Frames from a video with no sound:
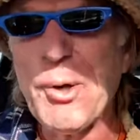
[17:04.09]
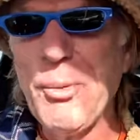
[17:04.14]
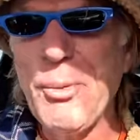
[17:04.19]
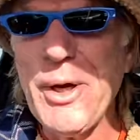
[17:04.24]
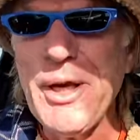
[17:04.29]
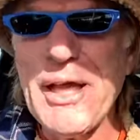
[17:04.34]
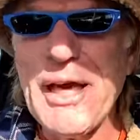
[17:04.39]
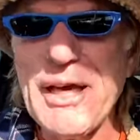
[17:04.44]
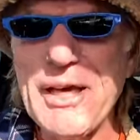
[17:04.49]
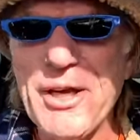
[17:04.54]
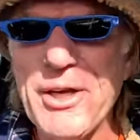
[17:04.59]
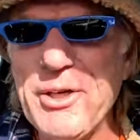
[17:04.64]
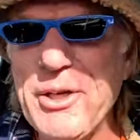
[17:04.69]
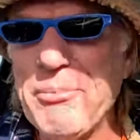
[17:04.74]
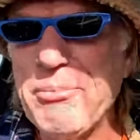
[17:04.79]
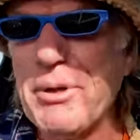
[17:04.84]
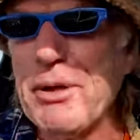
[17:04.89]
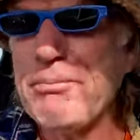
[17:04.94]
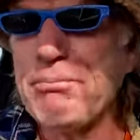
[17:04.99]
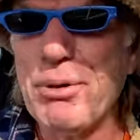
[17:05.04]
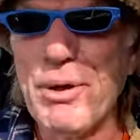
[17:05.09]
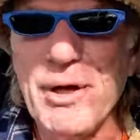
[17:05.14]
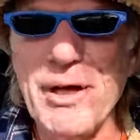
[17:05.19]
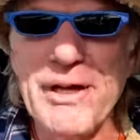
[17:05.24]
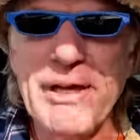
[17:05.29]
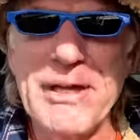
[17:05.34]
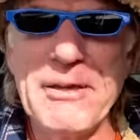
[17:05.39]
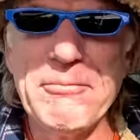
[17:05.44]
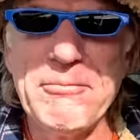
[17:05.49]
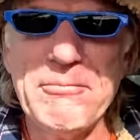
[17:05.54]
we're now going to be
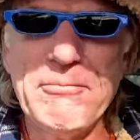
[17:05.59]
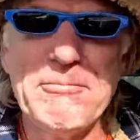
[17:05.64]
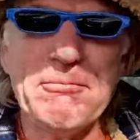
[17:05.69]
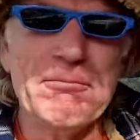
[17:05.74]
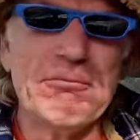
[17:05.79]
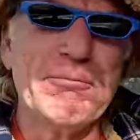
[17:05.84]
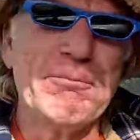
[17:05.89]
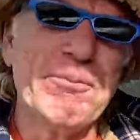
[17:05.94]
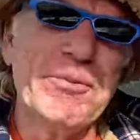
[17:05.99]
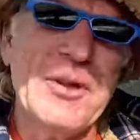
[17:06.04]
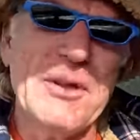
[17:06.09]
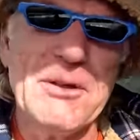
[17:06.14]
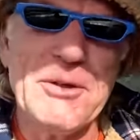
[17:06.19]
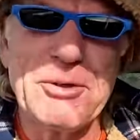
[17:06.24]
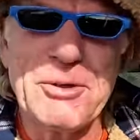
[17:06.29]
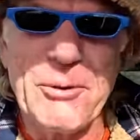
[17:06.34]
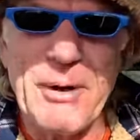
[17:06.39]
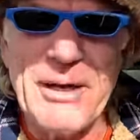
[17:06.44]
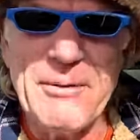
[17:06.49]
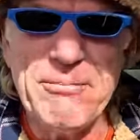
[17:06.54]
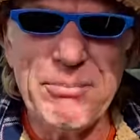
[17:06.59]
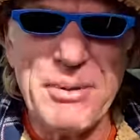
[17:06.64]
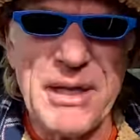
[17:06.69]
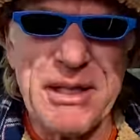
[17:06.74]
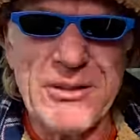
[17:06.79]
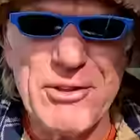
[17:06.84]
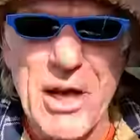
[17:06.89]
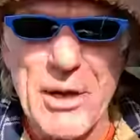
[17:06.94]
putting in great big